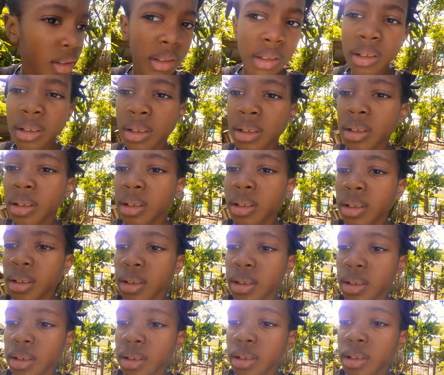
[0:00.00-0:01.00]

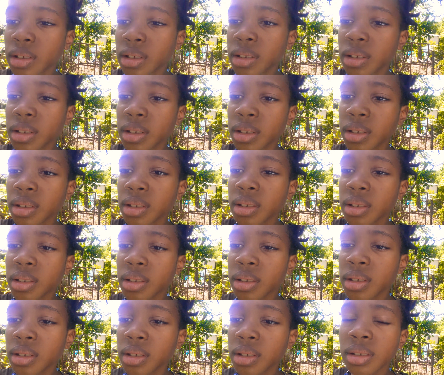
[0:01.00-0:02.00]

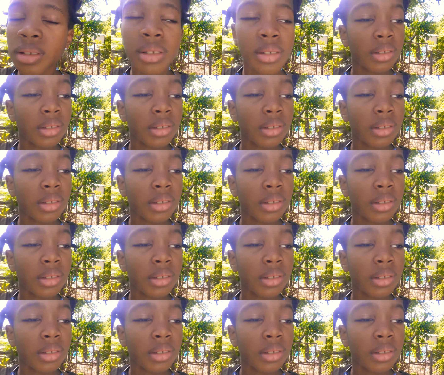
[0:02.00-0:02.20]
(no one is talking)